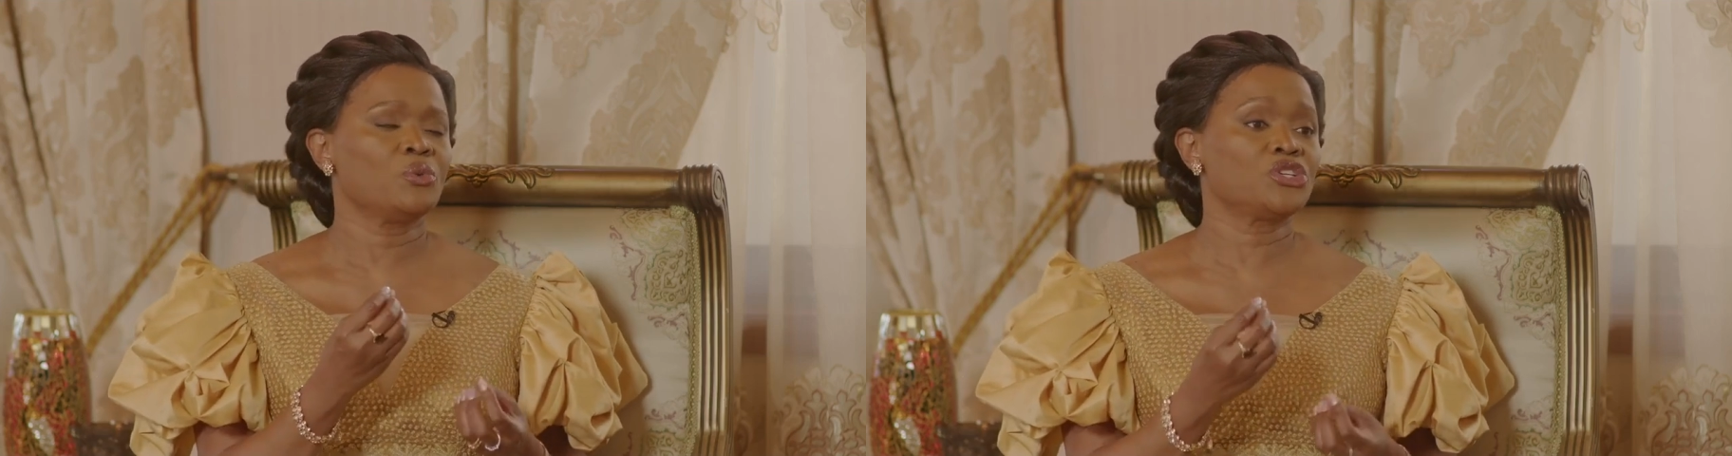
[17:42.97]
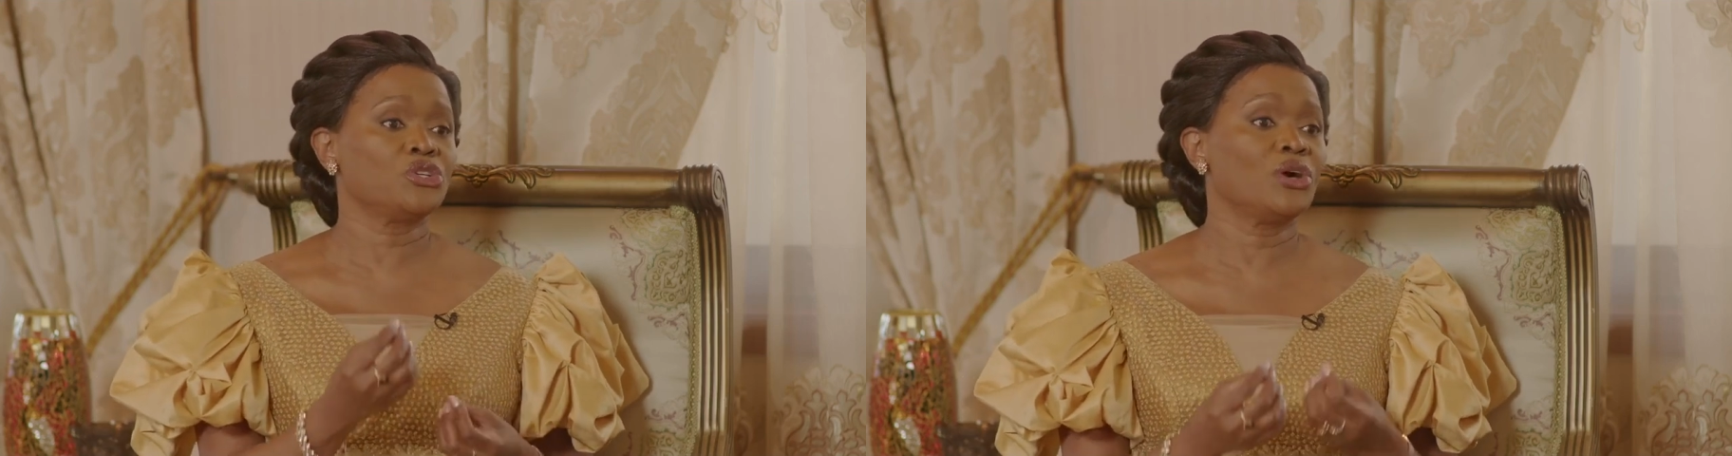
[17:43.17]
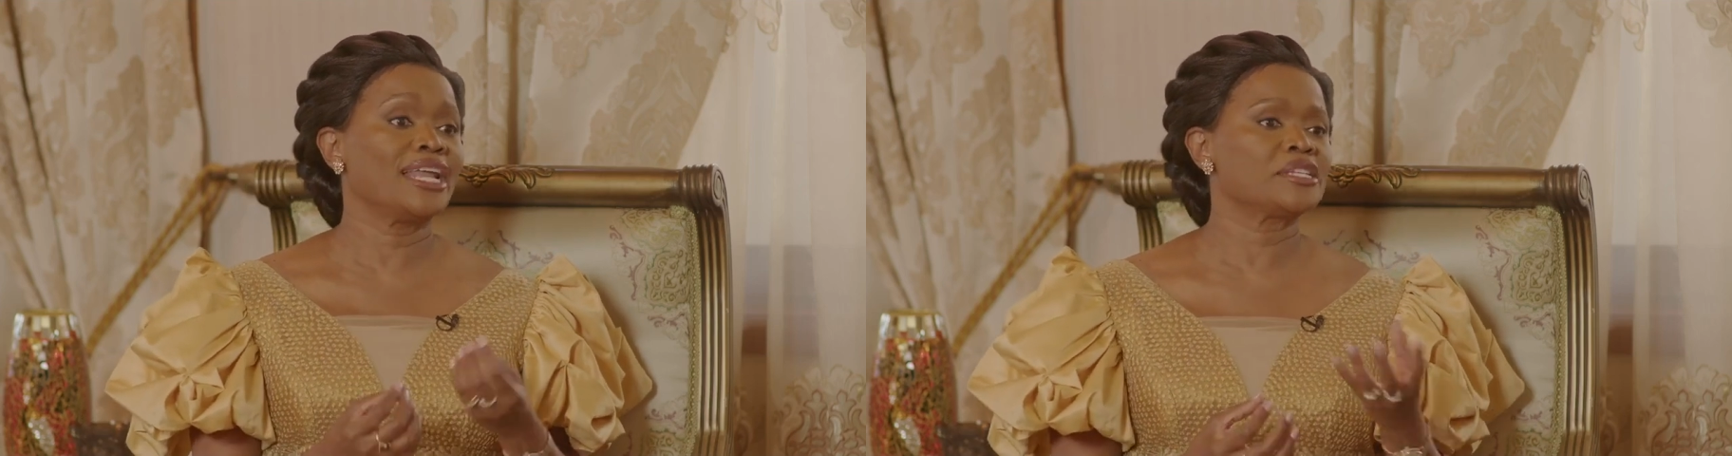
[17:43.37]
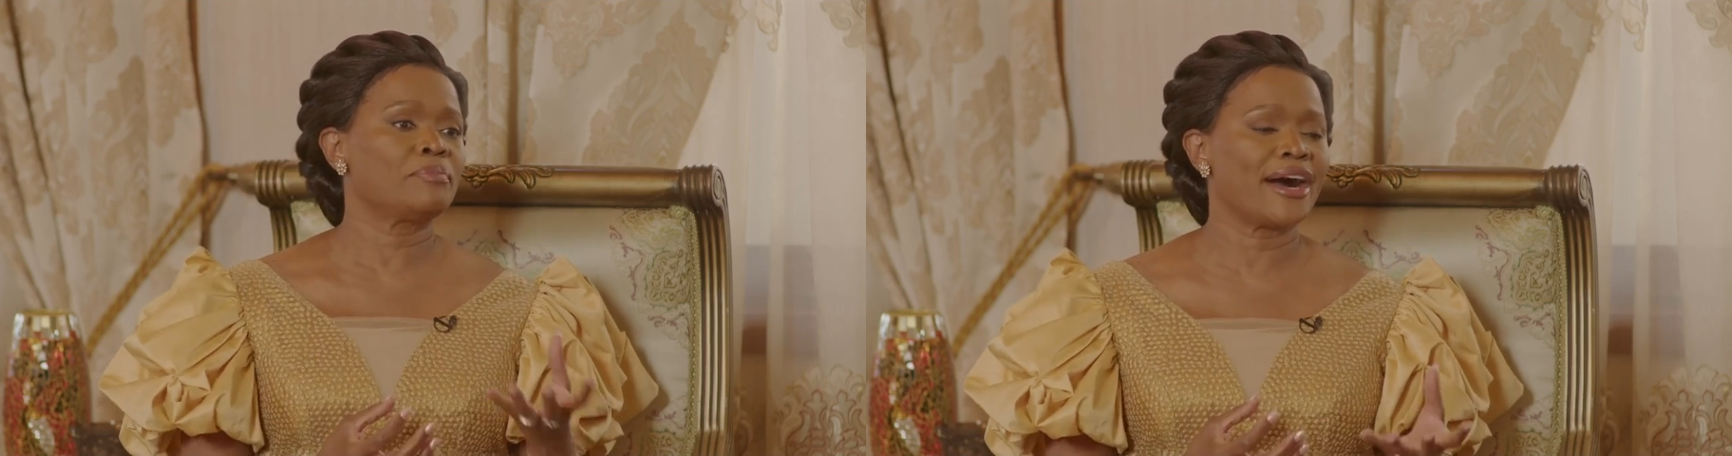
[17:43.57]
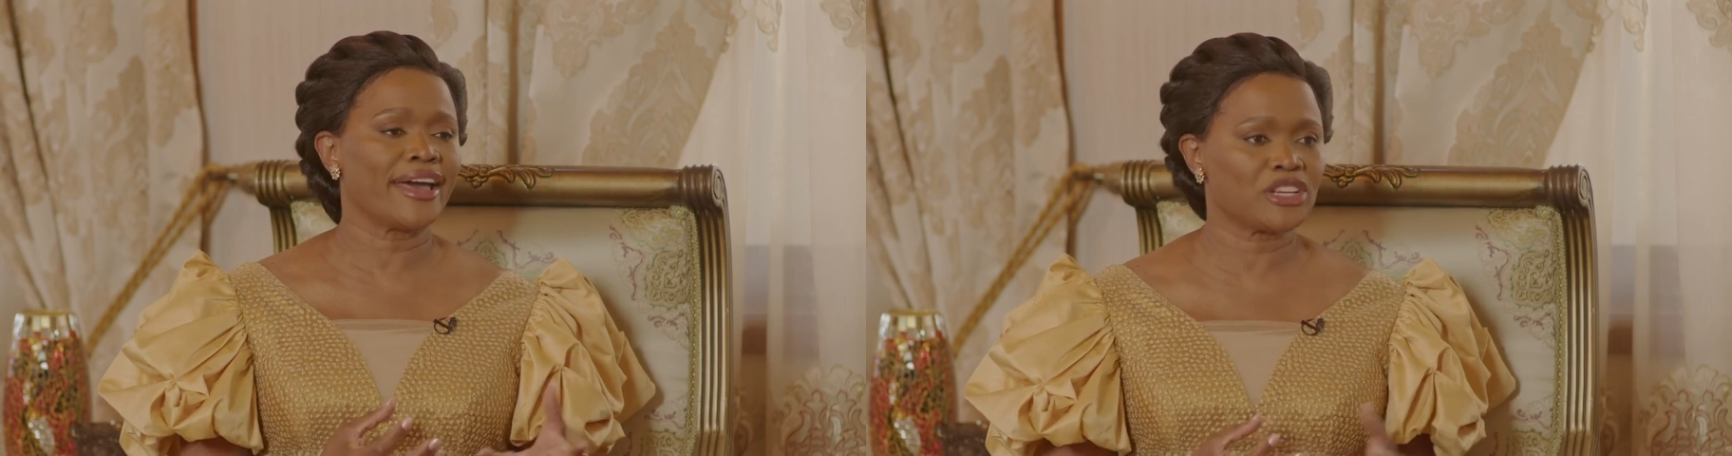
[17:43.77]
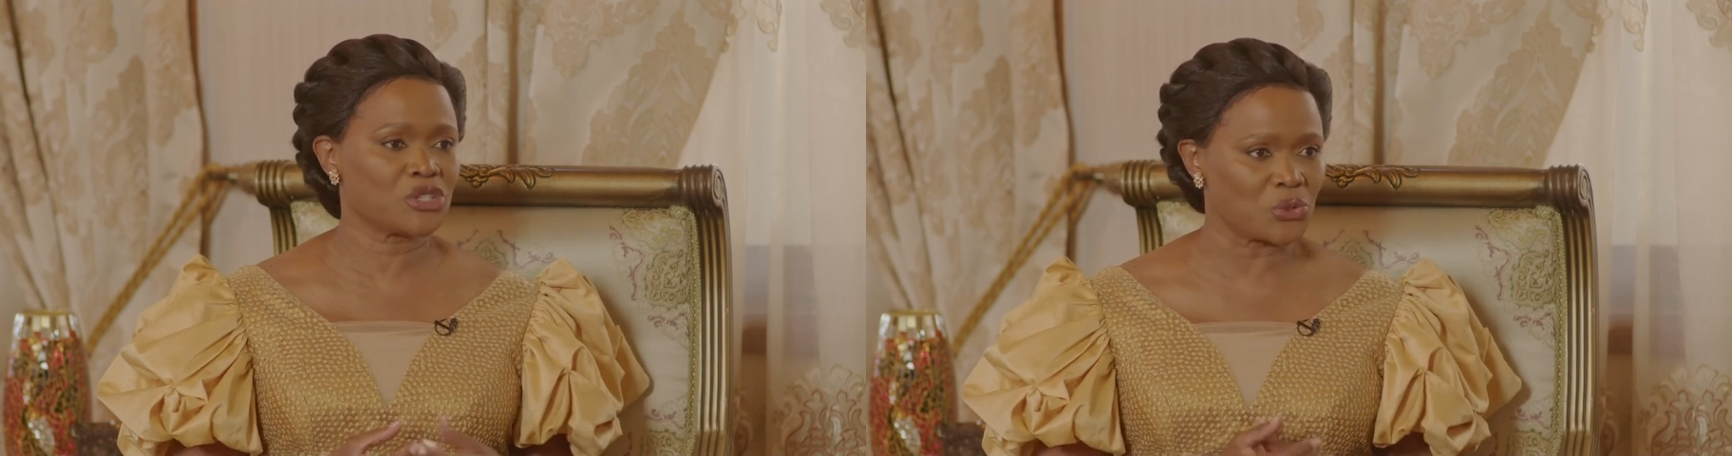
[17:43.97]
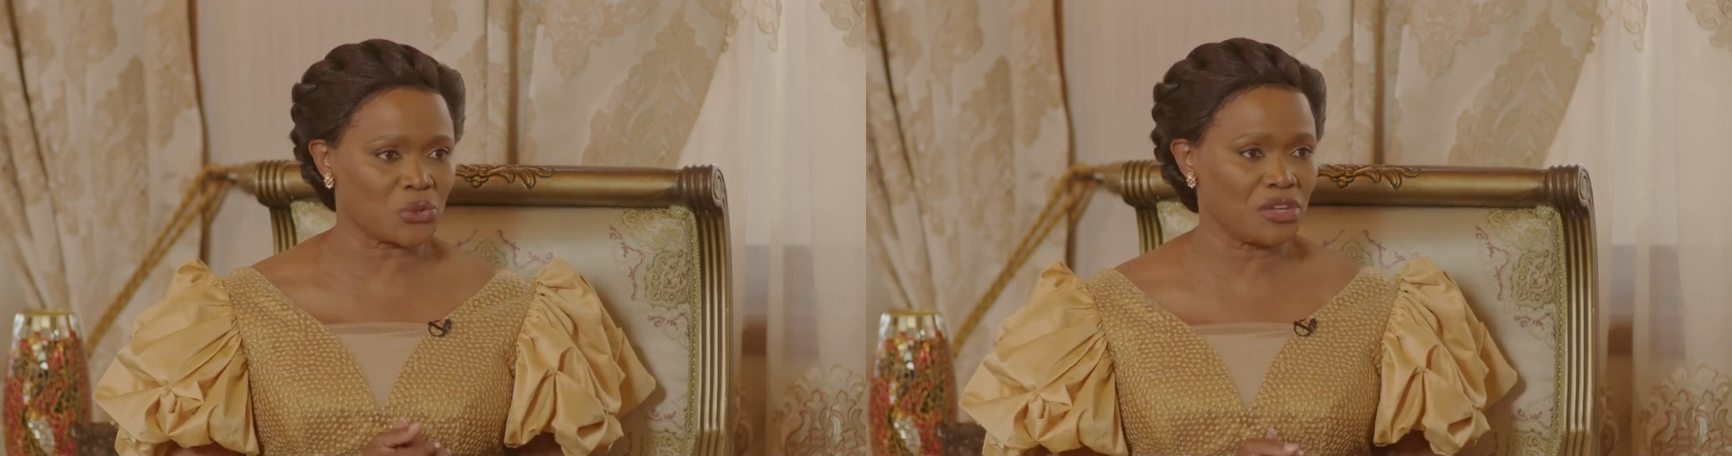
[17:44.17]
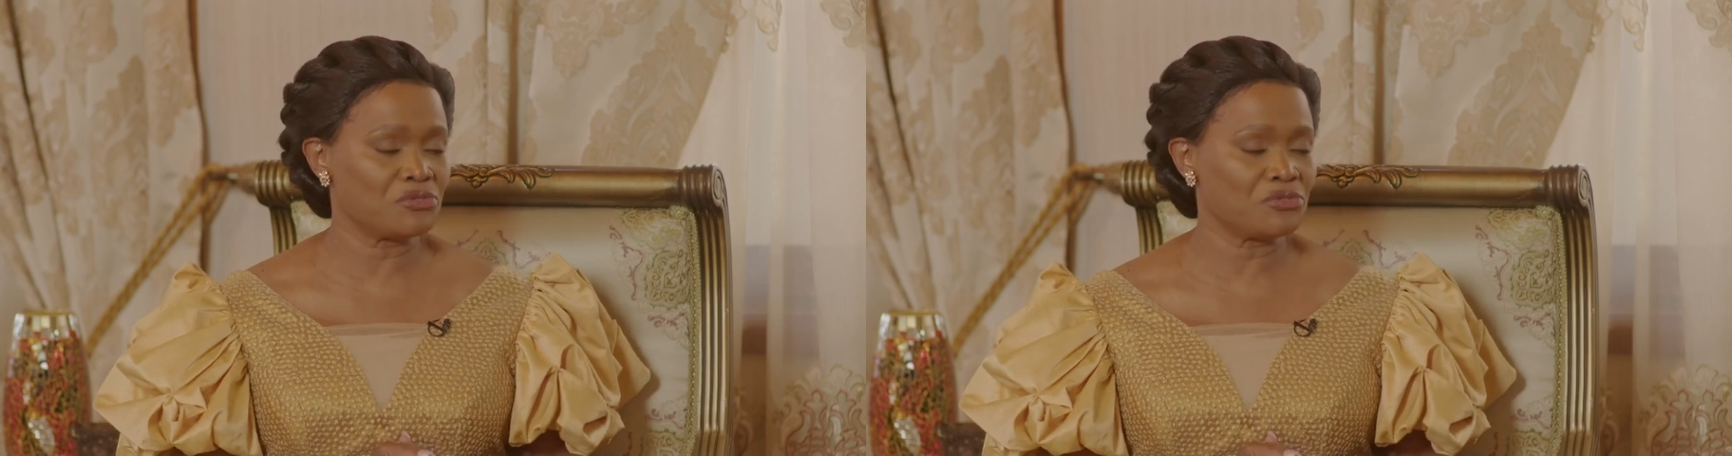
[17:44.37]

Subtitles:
we should all aspire to